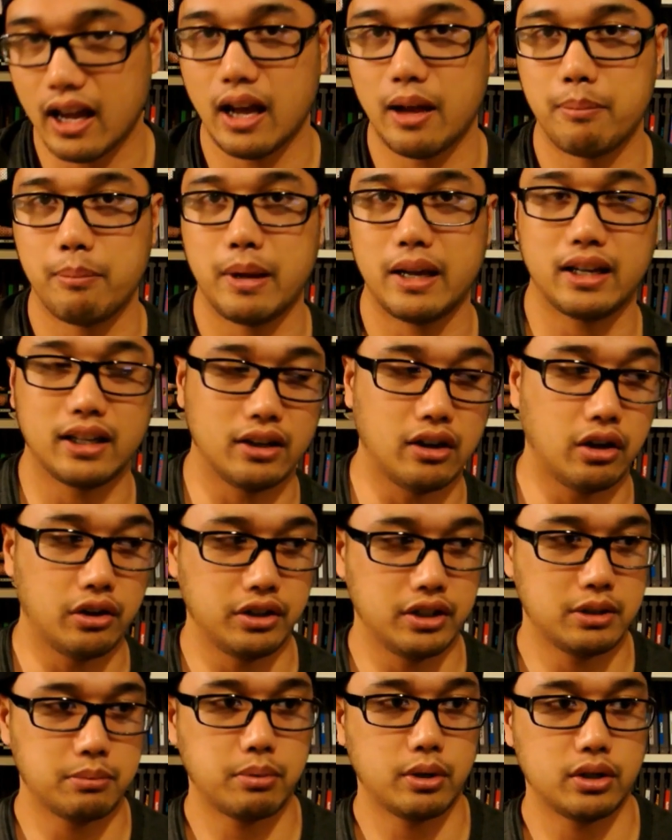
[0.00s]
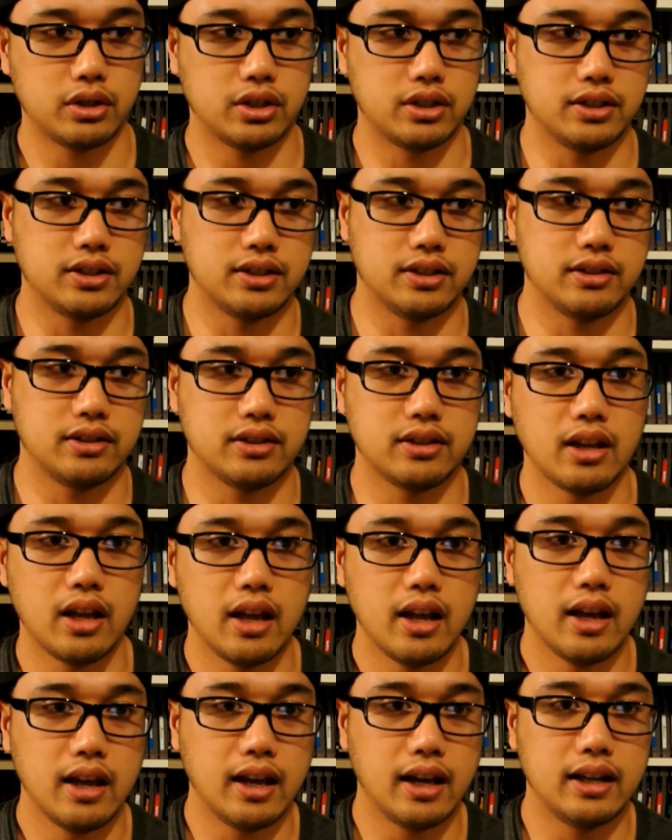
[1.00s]
I'm making all these purchases,
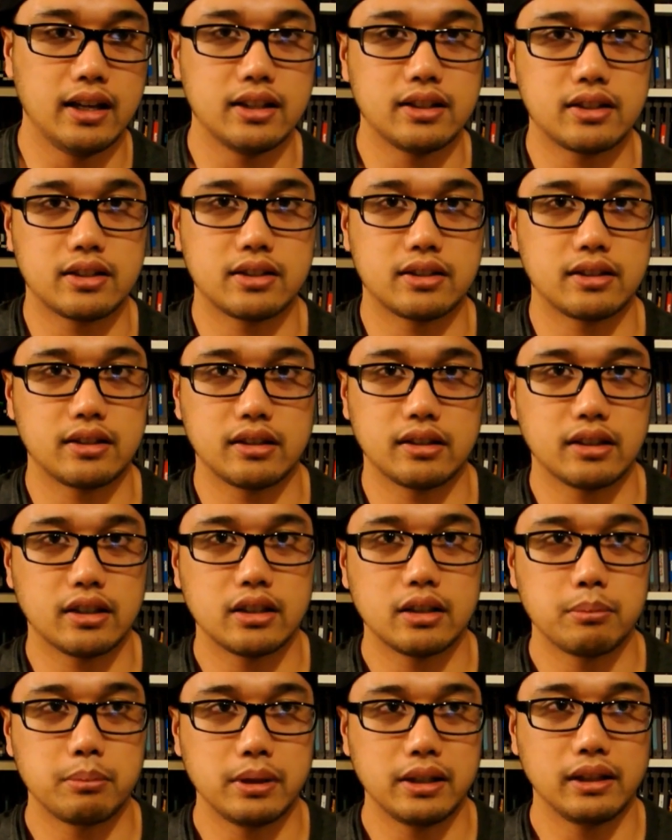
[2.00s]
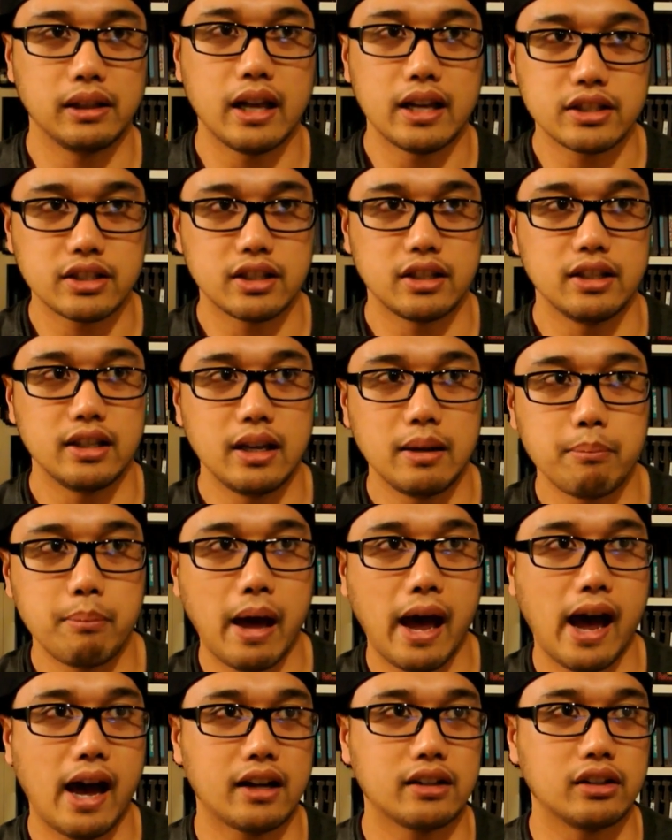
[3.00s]
and it's going to be less an
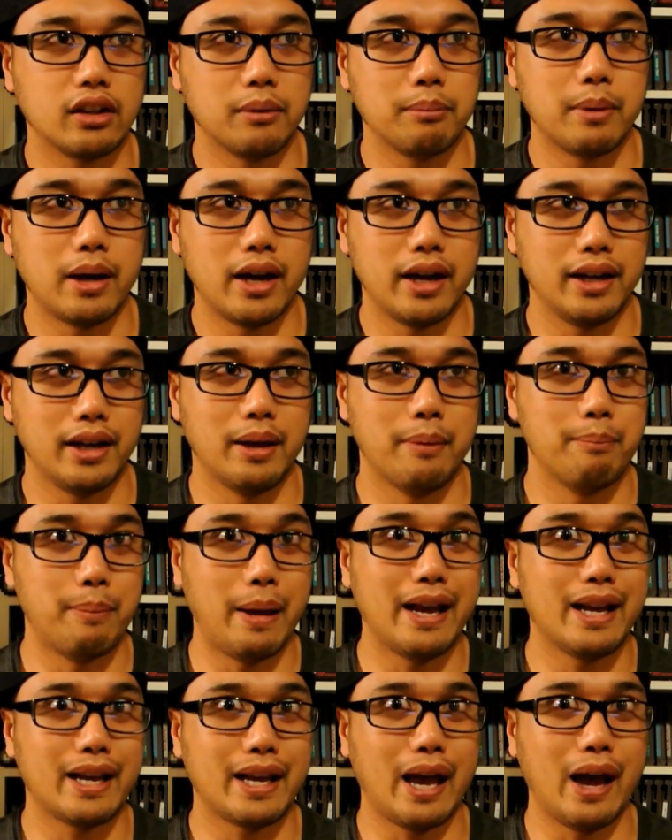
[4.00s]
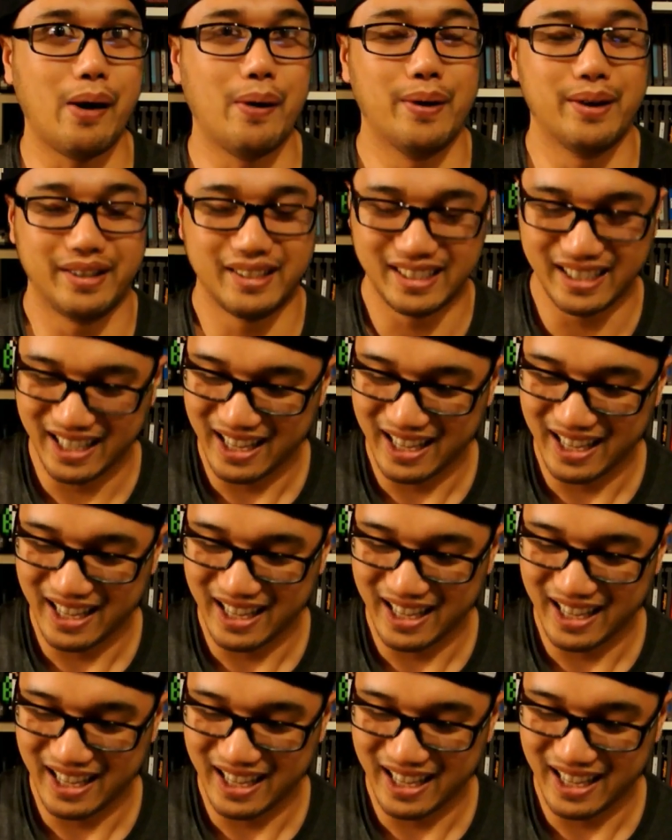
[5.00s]
impact on my bank account.